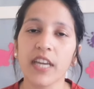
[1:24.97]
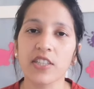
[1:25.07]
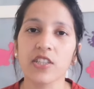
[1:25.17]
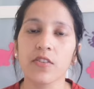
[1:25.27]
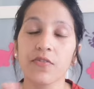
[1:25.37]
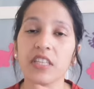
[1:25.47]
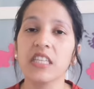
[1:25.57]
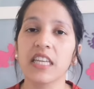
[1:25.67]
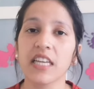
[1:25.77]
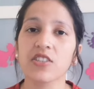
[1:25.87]
cash and
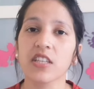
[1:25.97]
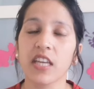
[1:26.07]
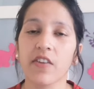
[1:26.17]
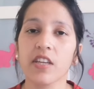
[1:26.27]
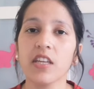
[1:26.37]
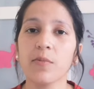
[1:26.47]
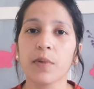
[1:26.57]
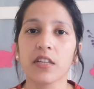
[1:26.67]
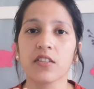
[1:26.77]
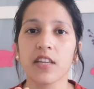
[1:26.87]
VT cash and carry
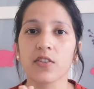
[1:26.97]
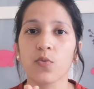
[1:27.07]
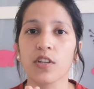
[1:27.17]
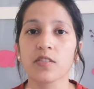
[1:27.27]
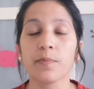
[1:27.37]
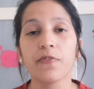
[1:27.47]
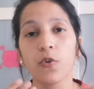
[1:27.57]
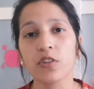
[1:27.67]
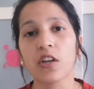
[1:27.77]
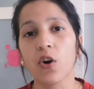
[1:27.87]
but that was
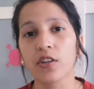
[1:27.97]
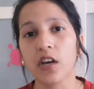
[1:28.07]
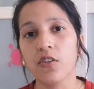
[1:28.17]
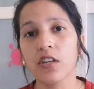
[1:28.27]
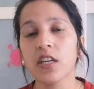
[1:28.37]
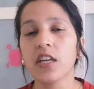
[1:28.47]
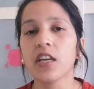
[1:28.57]
before the lockdown